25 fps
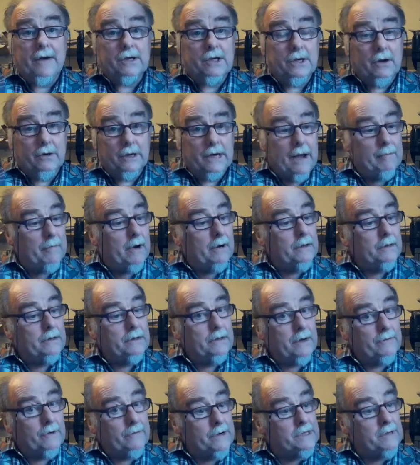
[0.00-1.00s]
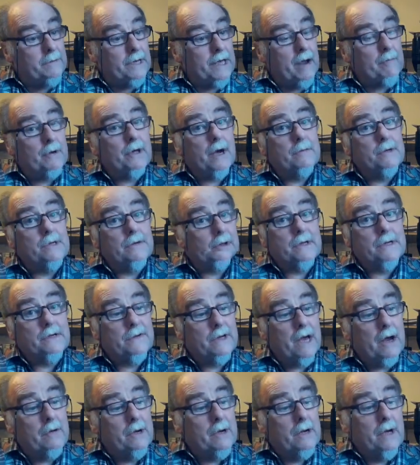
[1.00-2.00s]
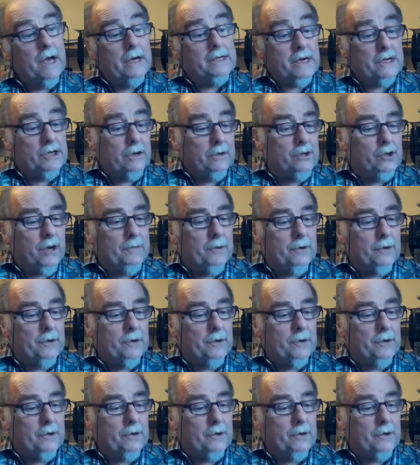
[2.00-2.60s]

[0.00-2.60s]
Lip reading: So that's all looking quite good, and